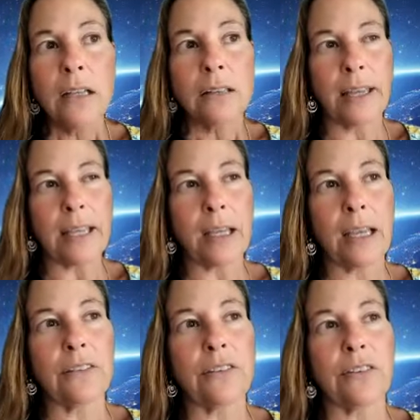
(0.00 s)
like
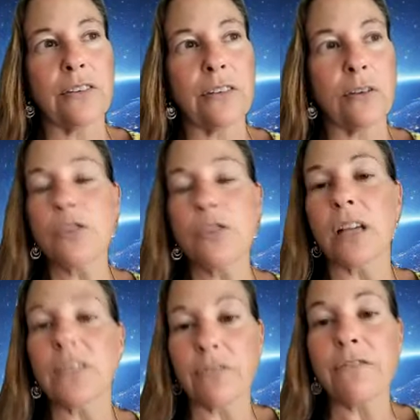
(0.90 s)
it's there's a,
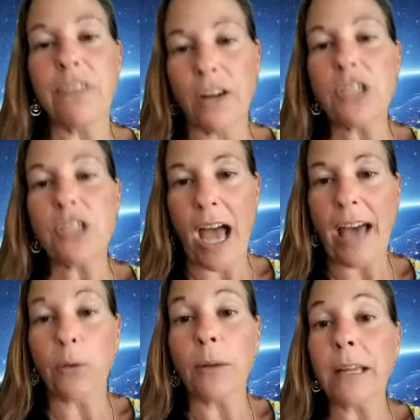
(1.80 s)
it's a very
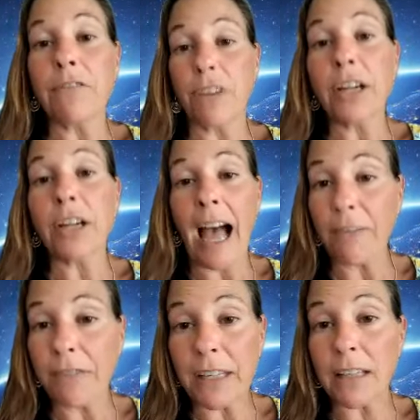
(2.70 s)
shadowy, very
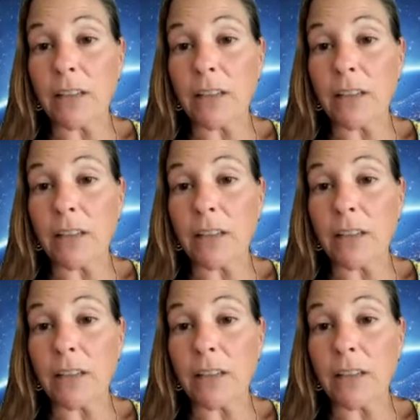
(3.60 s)
heavy.